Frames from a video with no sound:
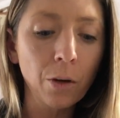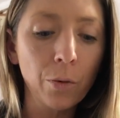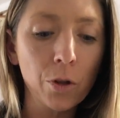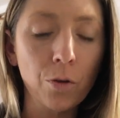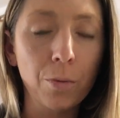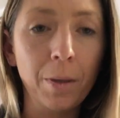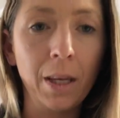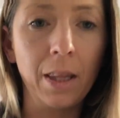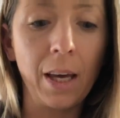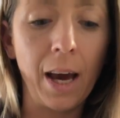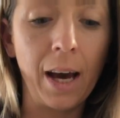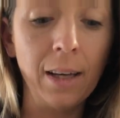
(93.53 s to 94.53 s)
which would be
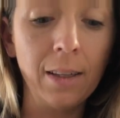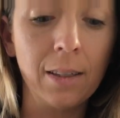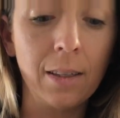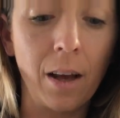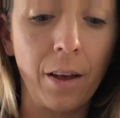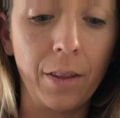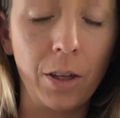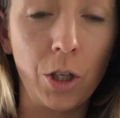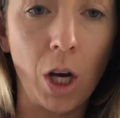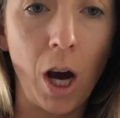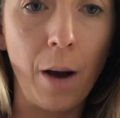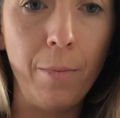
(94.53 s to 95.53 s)
the S on the
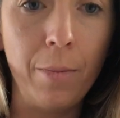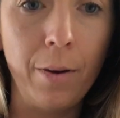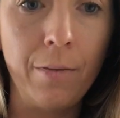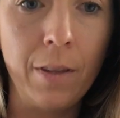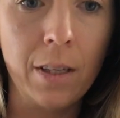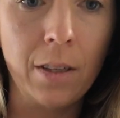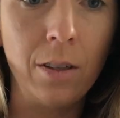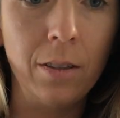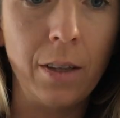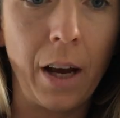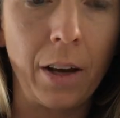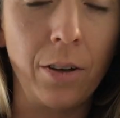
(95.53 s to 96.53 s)
top of this little
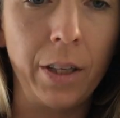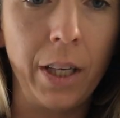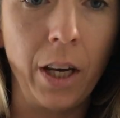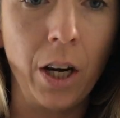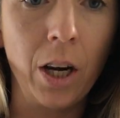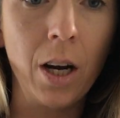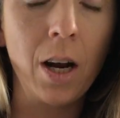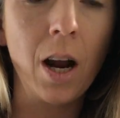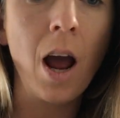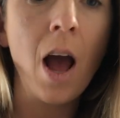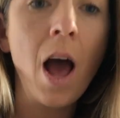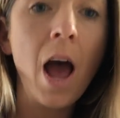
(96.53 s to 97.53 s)
dial here.
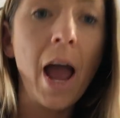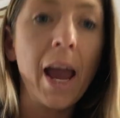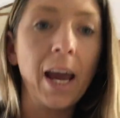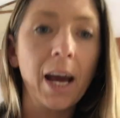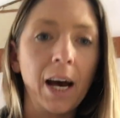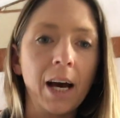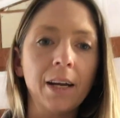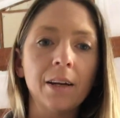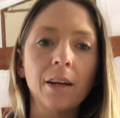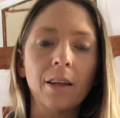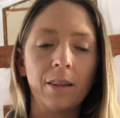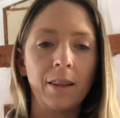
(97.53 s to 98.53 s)

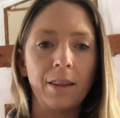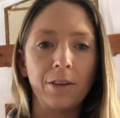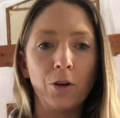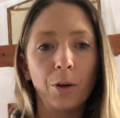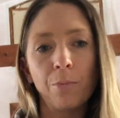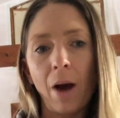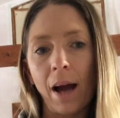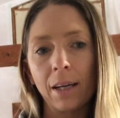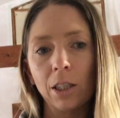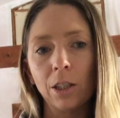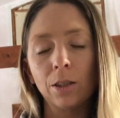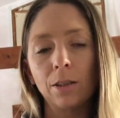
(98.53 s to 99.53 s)
And you can
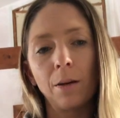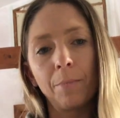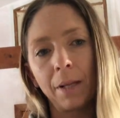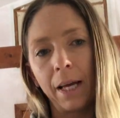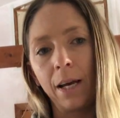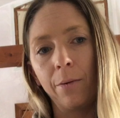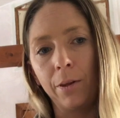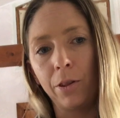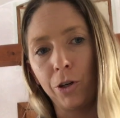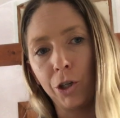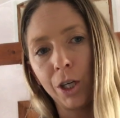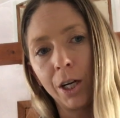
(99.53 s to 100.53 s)
practice playing with
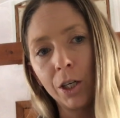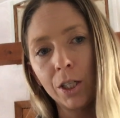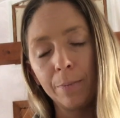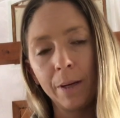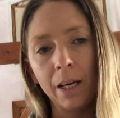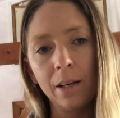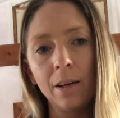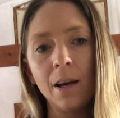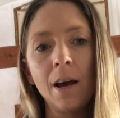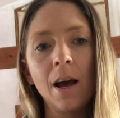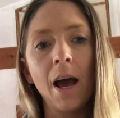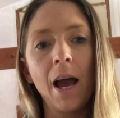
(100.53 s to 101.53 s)
your shutter speed,
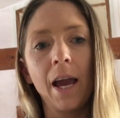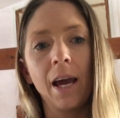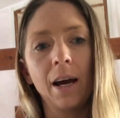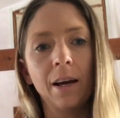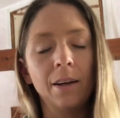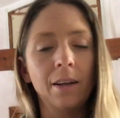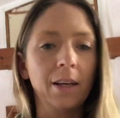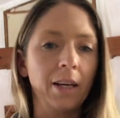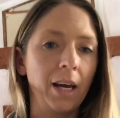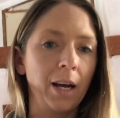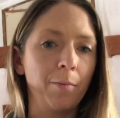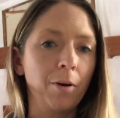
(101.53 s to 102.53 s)
and the
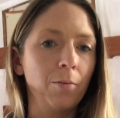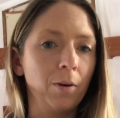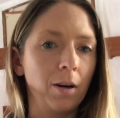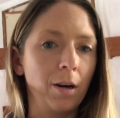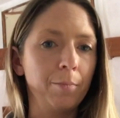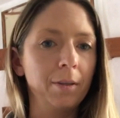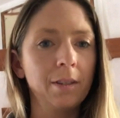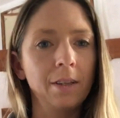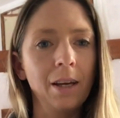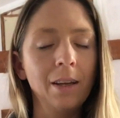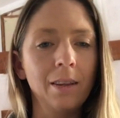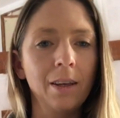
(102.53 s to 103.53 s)
camera will
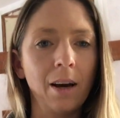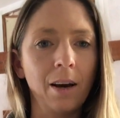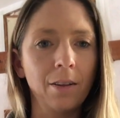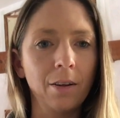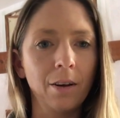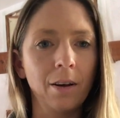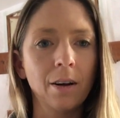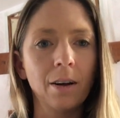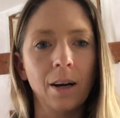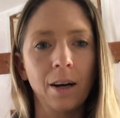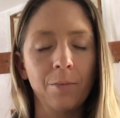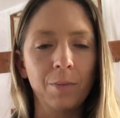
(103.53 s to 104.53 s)
compensate the other,
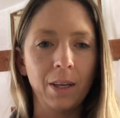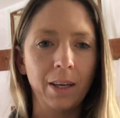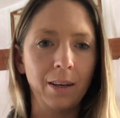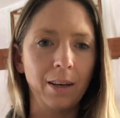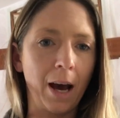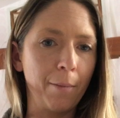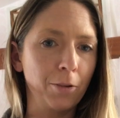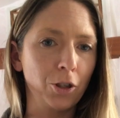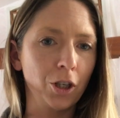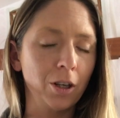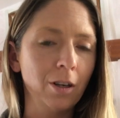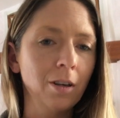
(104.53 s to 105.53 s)
the
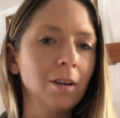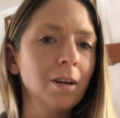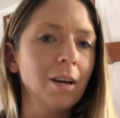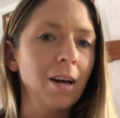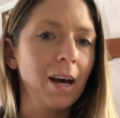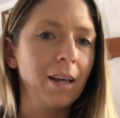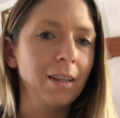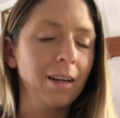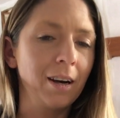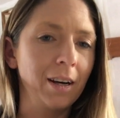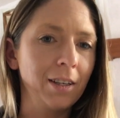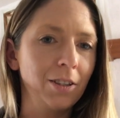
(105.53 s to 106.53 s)
aperture and the
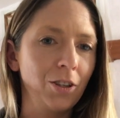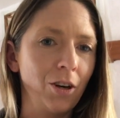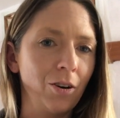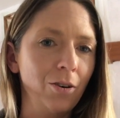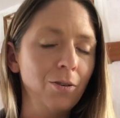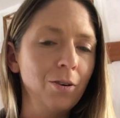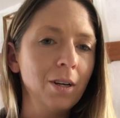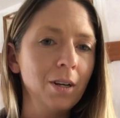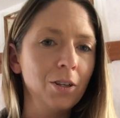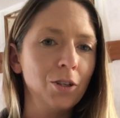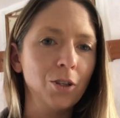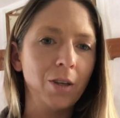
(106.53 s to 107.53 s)
ISO
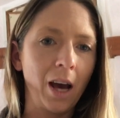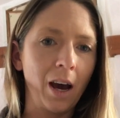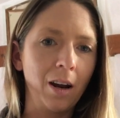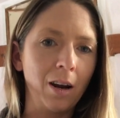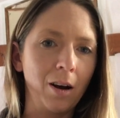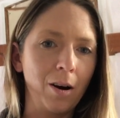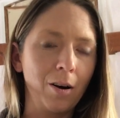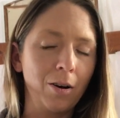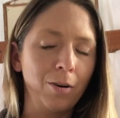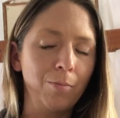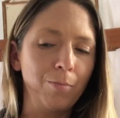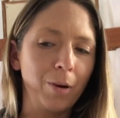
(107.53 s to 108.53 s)
to get a
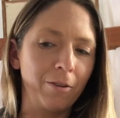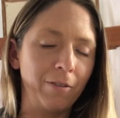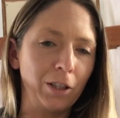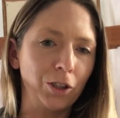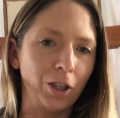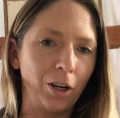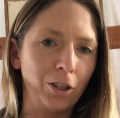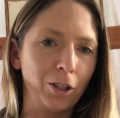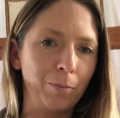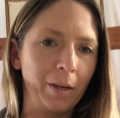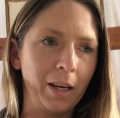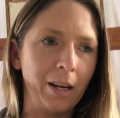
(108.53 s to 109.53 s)
perfect shutter
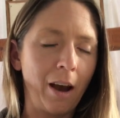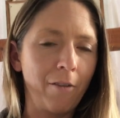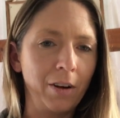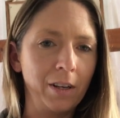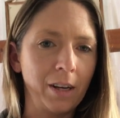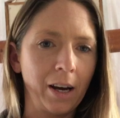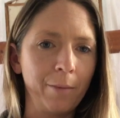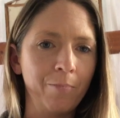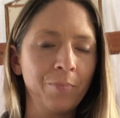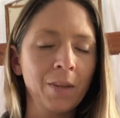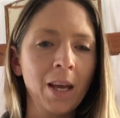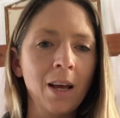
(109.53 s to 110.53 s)
speed every time.
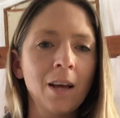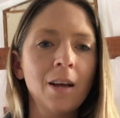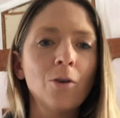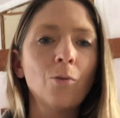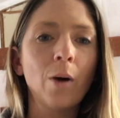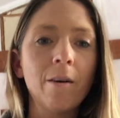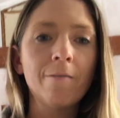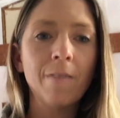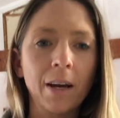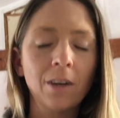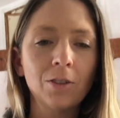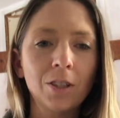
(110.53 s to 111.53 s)
One
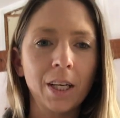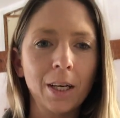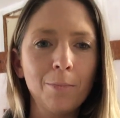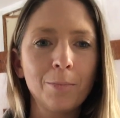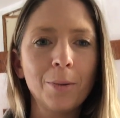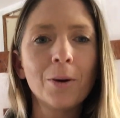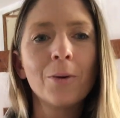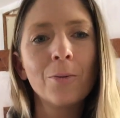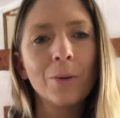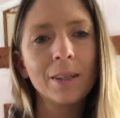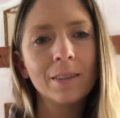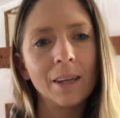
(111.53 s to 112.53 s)
final tip
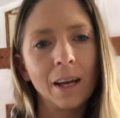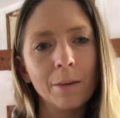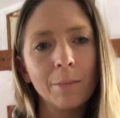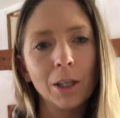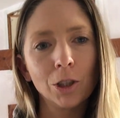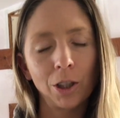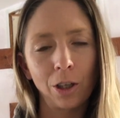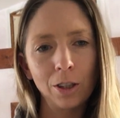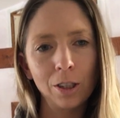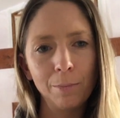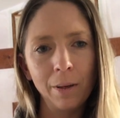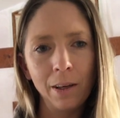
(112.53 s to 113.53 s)
when setting my shutter
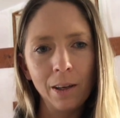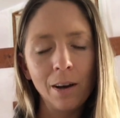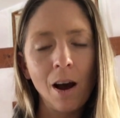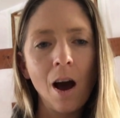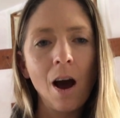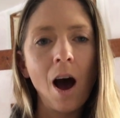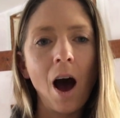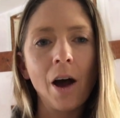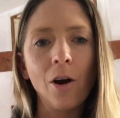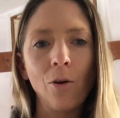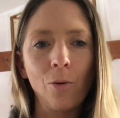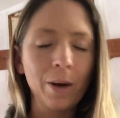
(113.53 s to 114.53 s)
speed,
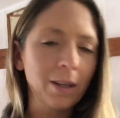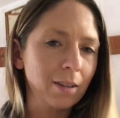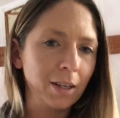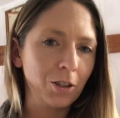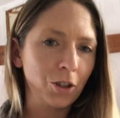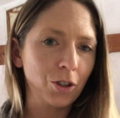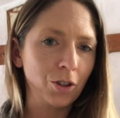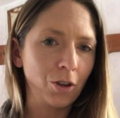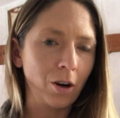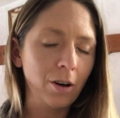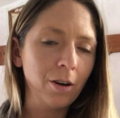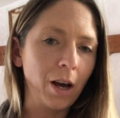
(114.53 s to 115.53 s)
I always like to
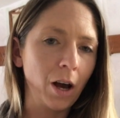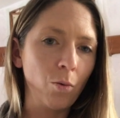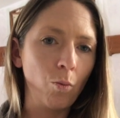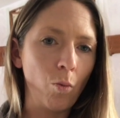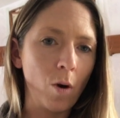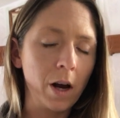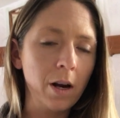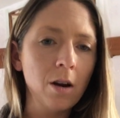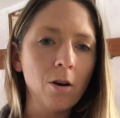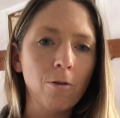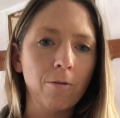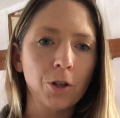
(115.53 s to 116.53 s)
start at
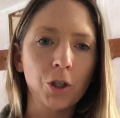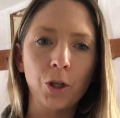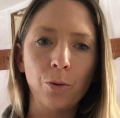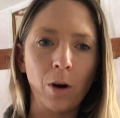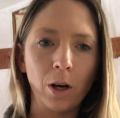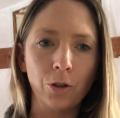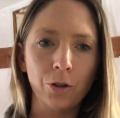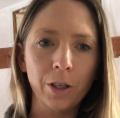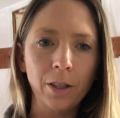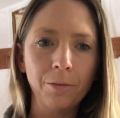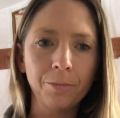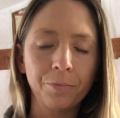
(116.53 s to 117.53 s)

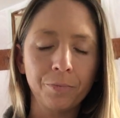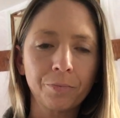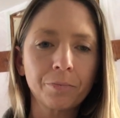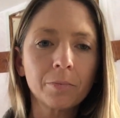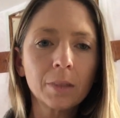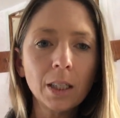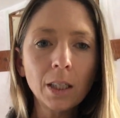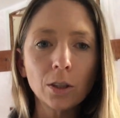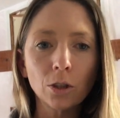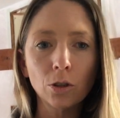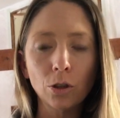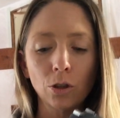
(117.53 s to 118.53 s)
1/200.
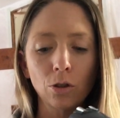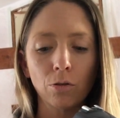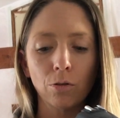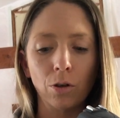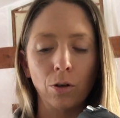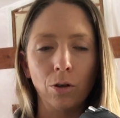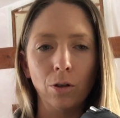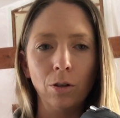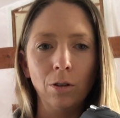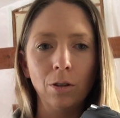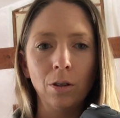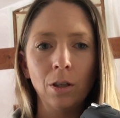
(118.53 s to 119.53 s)
So scroll